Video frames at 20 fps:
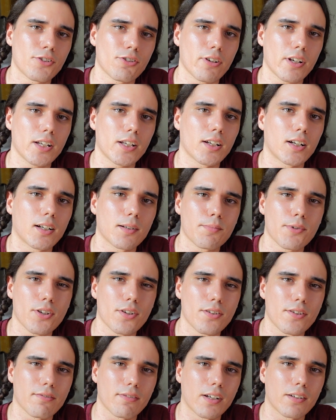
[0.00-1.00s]
trading
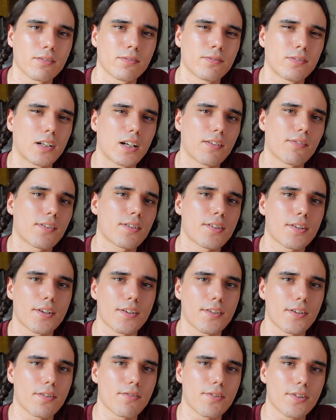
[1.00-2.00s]
options around 5 or
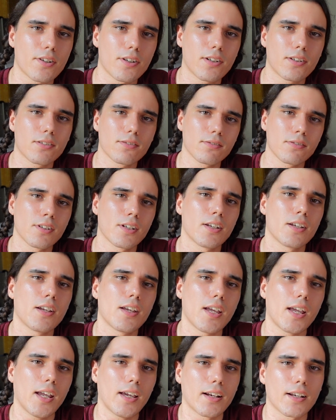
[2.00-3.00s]
6 years ago,
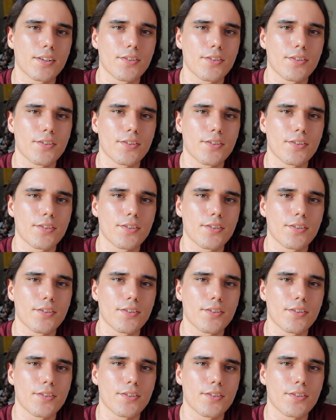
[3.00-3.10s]
and I